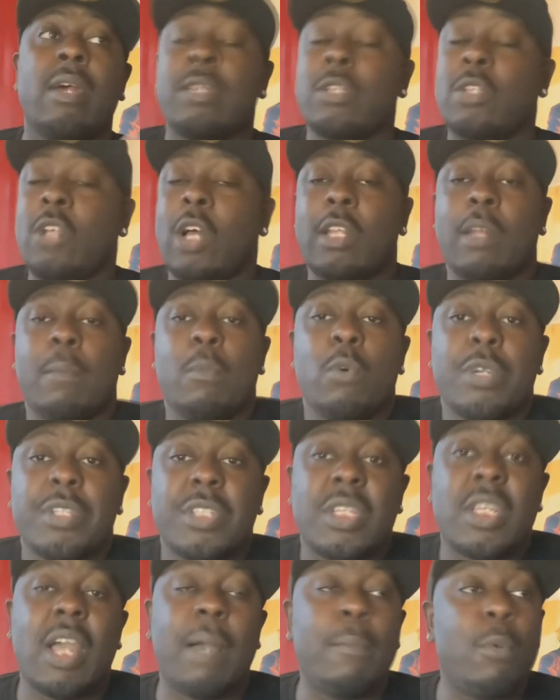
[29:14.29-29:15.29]
You know, and I'm
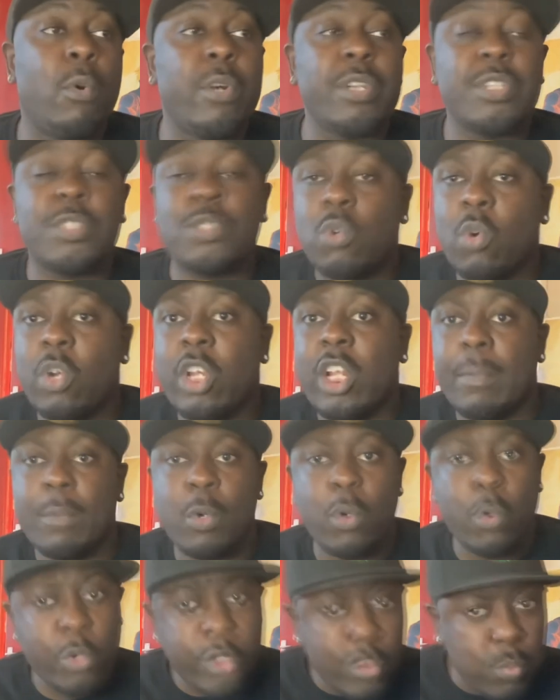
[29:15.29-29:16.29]
always here. I'm always talking. I'm
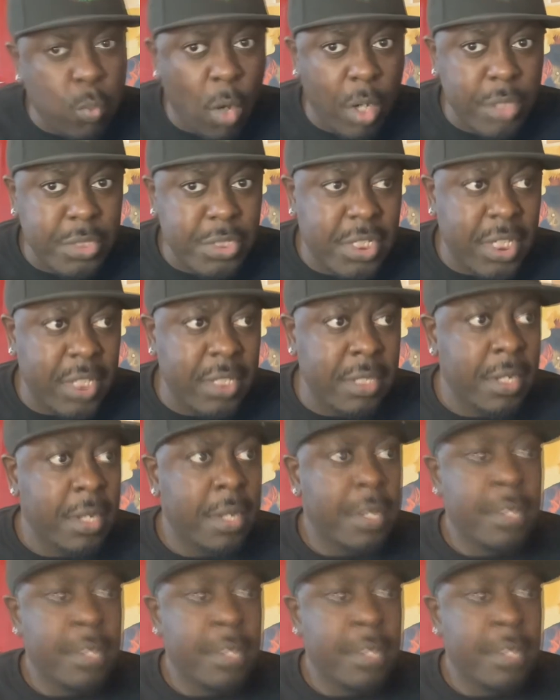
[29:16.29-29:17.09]
always watching.